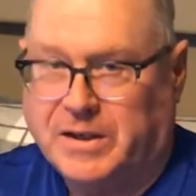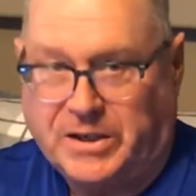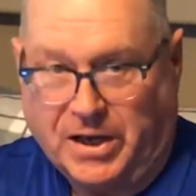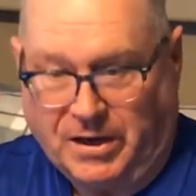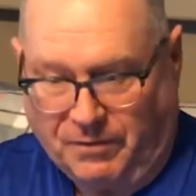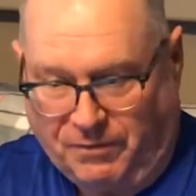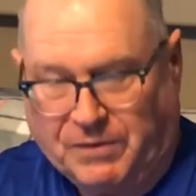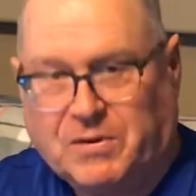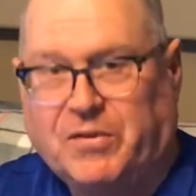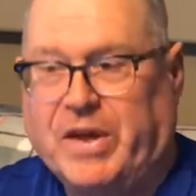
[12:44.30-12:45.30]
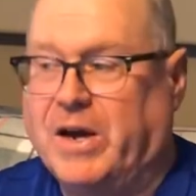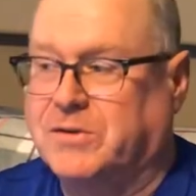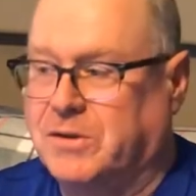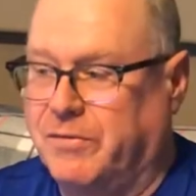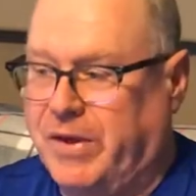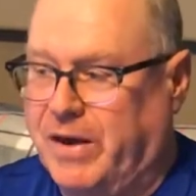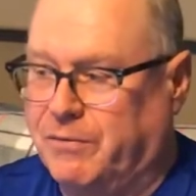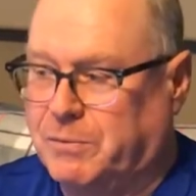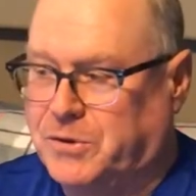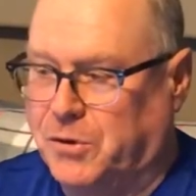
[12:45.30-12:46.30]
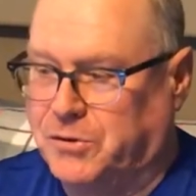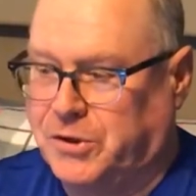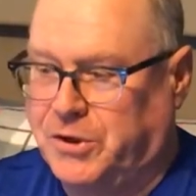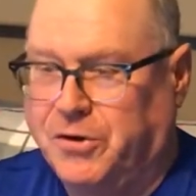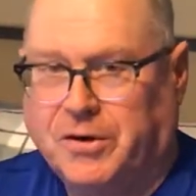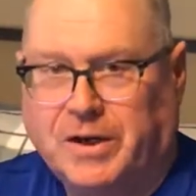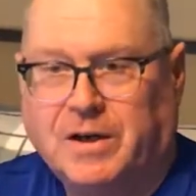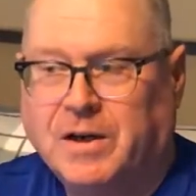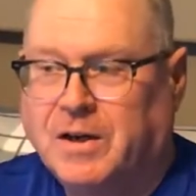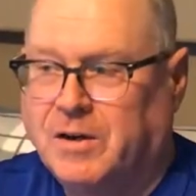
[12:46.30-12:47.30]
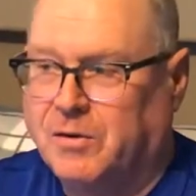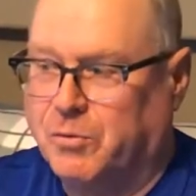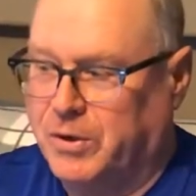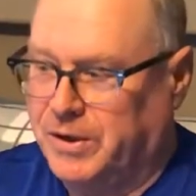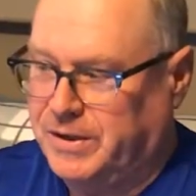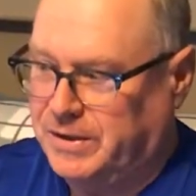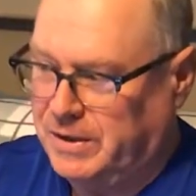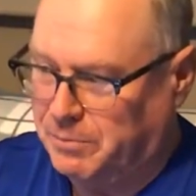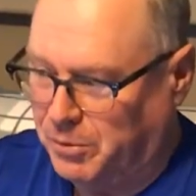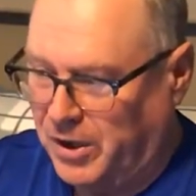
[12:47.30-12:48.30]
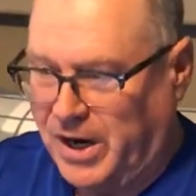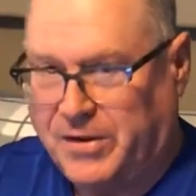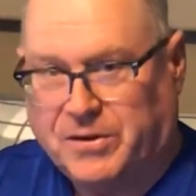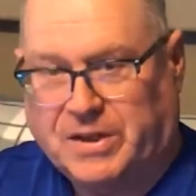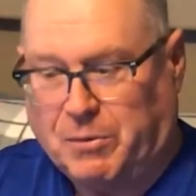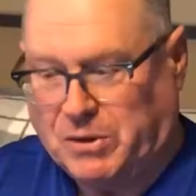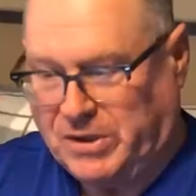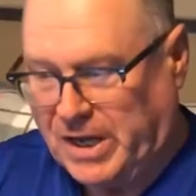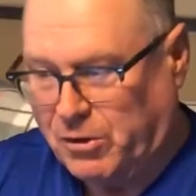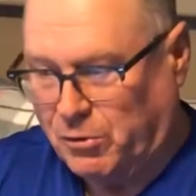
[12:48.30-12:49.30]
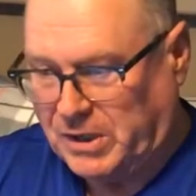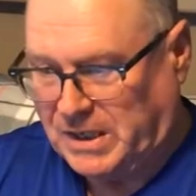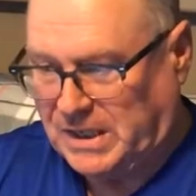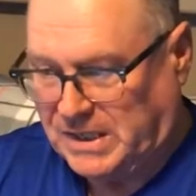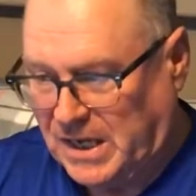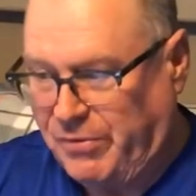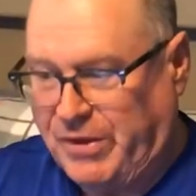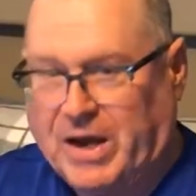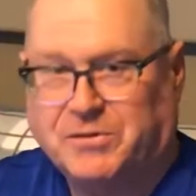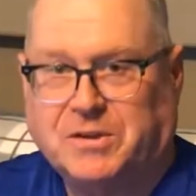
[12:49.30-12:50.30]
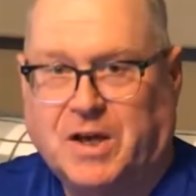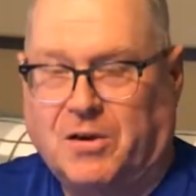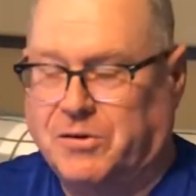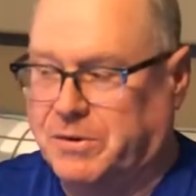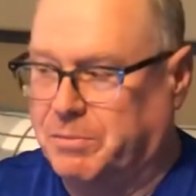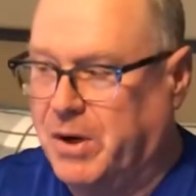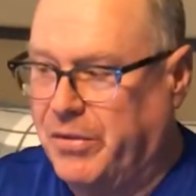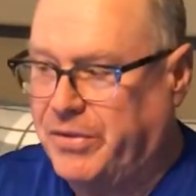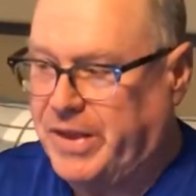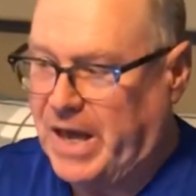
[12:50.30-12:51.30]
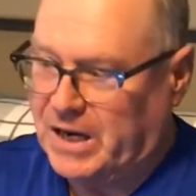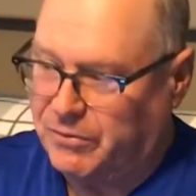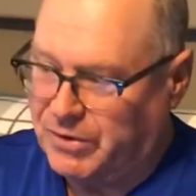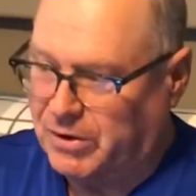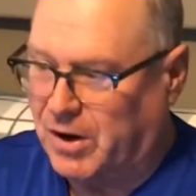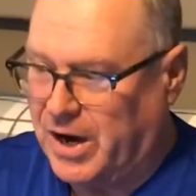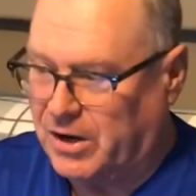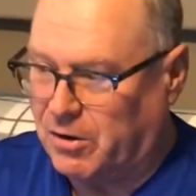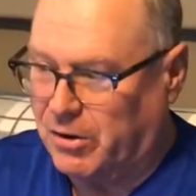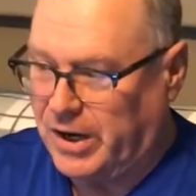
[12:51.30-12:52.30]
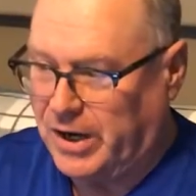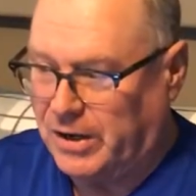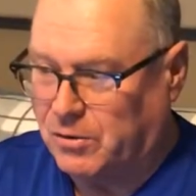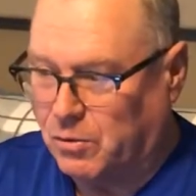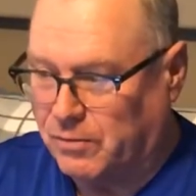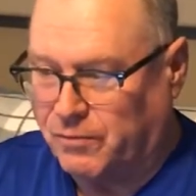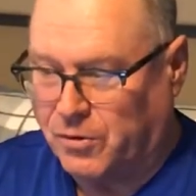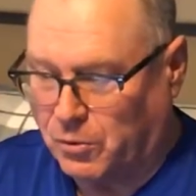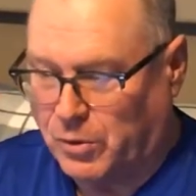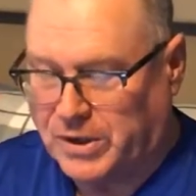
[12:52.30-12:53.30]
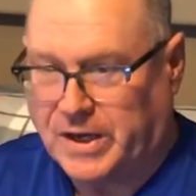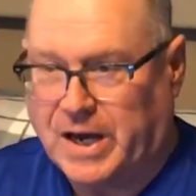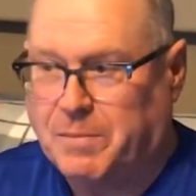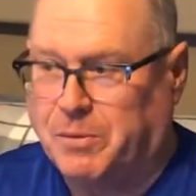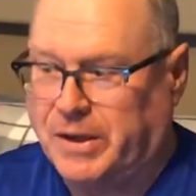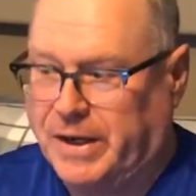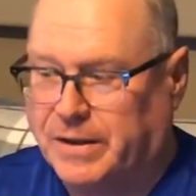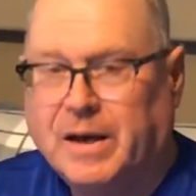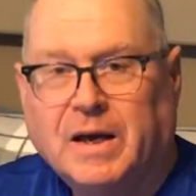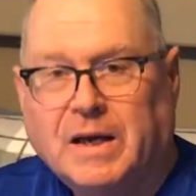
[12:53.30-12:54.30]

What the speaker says: getting $50,000 of that from Social Security would imply that they would then only need $10,000 a month out of their IRA or 401k plan.